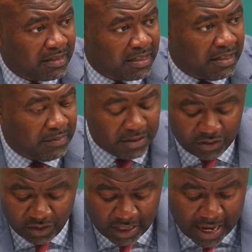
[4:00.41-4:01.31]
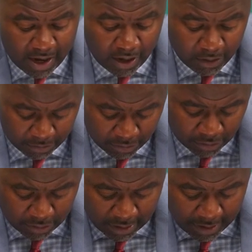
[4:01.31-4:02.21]
a team that you allow.
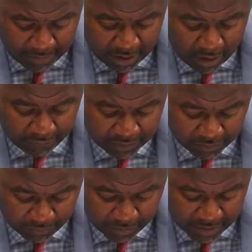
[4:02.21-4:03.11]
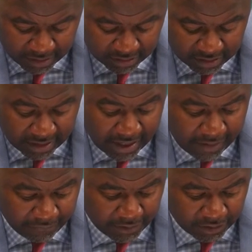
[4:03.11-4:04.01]
How many offensive rebounds did they
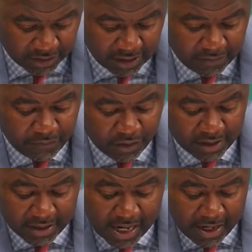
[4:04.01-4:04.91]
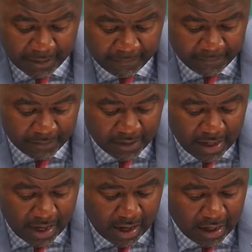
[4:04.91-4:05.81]
have? 13 for the night.
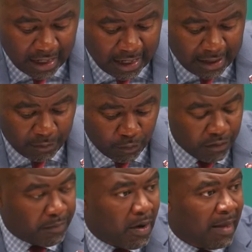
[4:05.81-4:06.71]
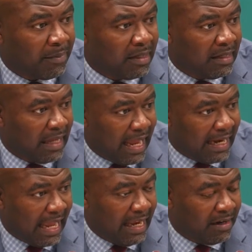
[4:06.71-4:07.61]
Uh, and was probably
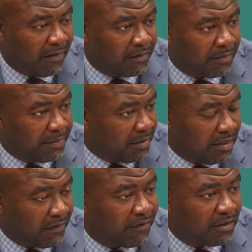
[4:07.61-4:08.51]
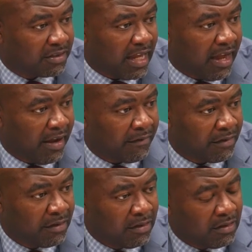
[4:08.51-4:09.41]
had eight of them in the first half.
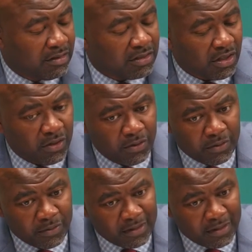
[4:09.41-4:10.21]
So